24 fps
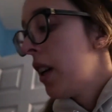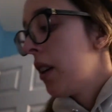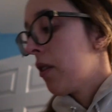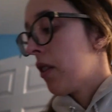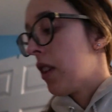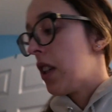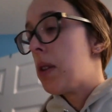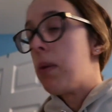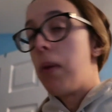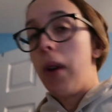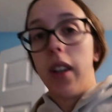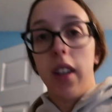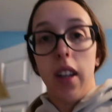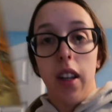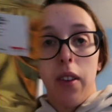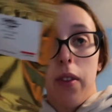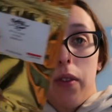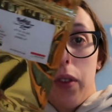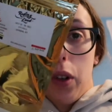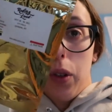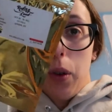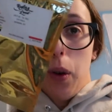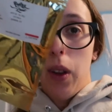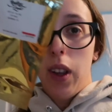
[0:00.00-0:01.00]
wristband in
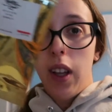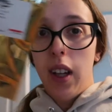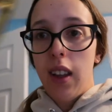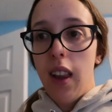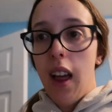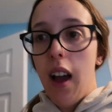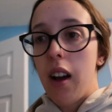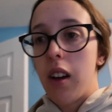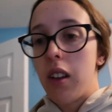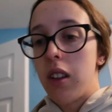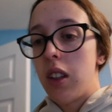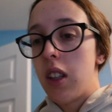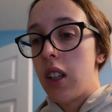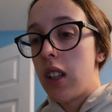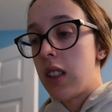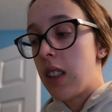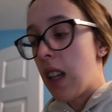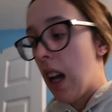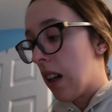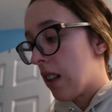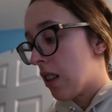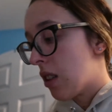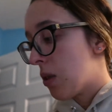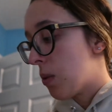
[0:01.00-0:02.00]
for Rolling Loud. The
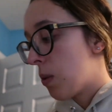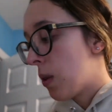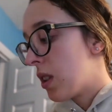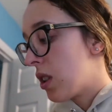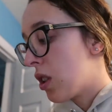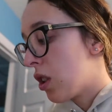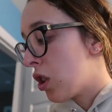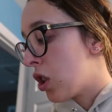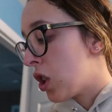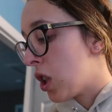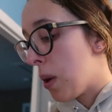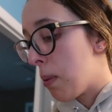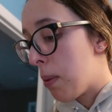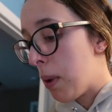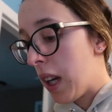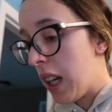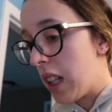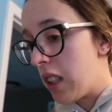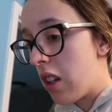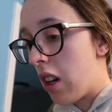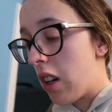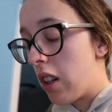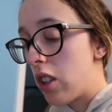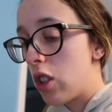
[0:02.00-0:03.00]
Texas ones are shipping. I
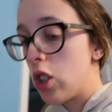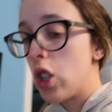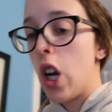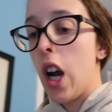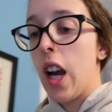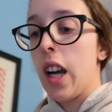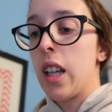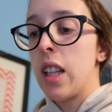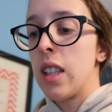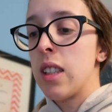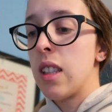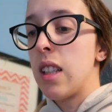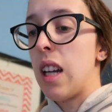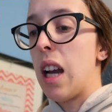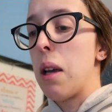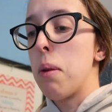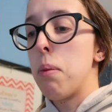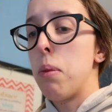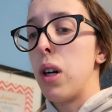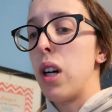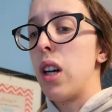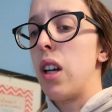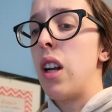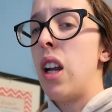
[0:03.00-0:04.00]
tried to track it today,
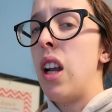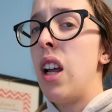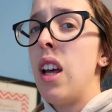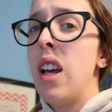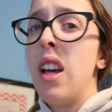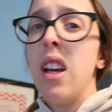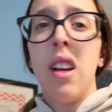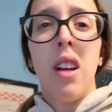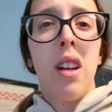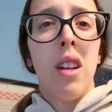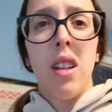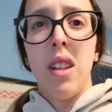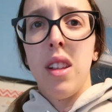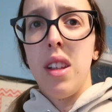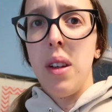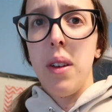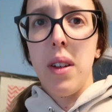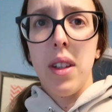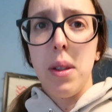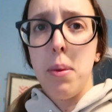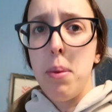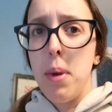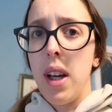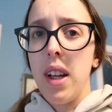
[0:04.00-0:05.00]
but
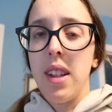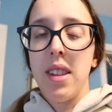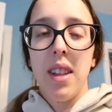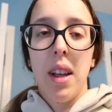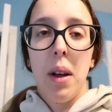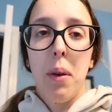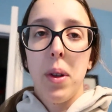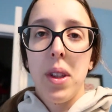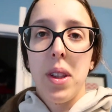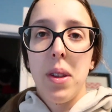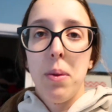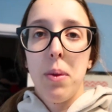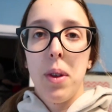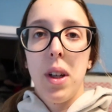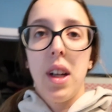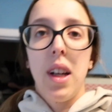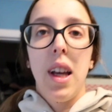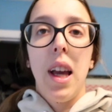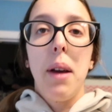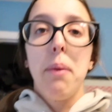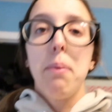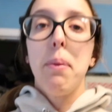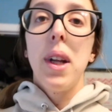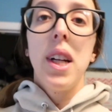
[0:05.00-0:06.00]
USPS like wasn't
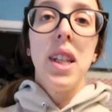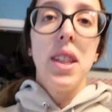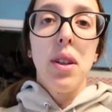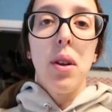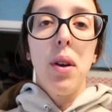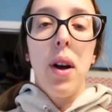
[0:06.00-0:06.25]
working, but it's